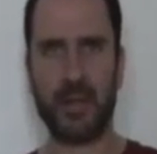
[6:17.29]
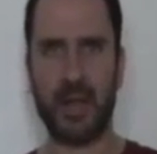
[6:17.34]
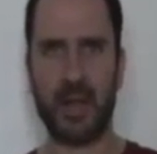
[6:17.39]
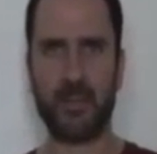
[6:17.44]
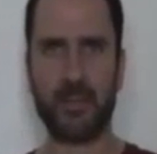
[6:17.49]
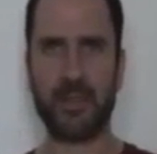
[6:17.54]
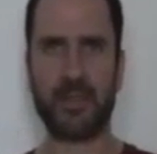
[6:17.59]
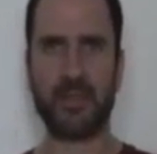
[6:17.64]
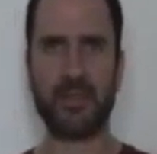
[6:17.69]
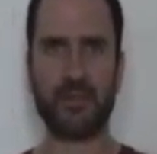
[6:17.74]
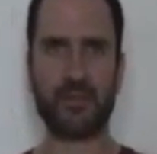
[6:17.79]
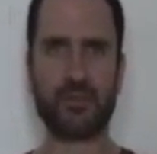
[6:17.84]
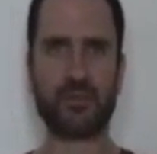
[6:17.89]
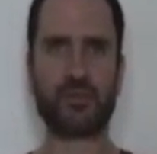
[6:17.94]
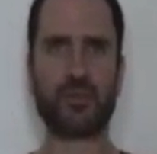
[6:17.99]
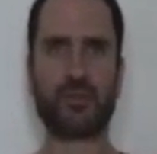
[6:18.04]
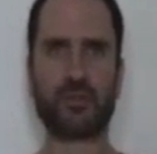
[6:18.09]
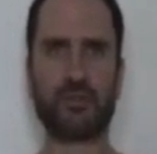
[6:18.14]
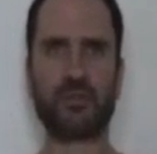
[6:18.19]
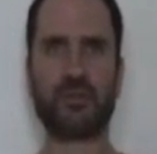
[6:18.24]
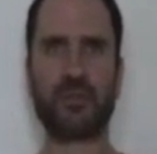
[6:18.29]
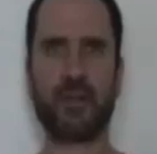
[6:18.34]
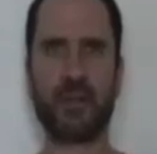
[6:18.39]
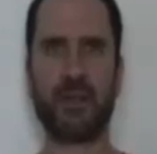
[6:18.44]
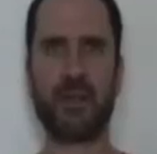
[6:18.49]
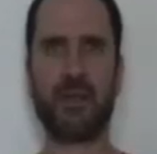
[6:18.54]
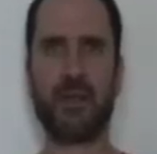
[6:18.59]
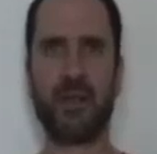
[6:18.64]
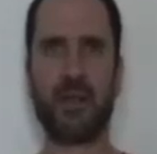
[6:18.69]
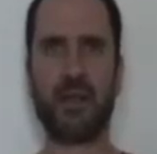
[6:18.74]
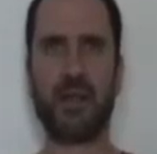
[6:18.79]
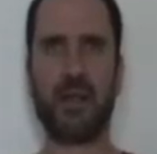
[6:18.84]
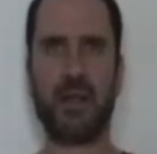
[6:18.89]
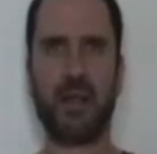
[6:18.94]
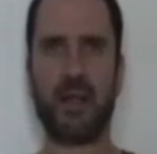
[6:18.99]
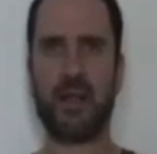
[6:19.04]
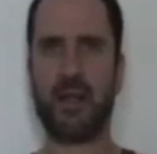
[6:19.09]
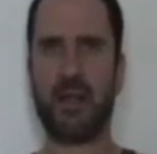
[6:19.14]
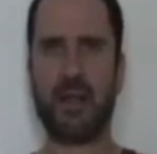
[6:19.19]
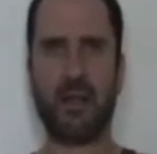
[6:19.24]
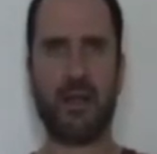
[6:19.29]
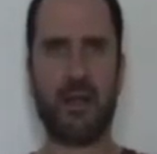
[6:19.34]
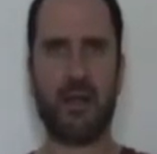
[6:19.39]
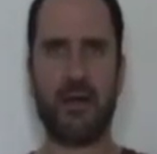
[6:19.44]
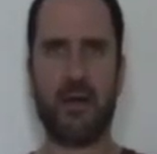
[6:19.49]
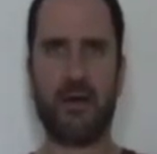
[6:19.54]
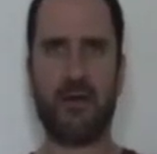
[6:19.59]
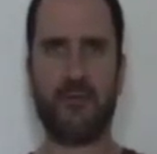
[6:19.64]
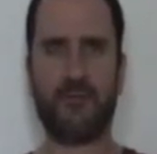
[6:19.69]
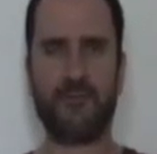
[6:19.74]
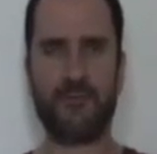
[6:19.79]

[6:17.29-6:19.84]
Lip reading: I mean, he's just a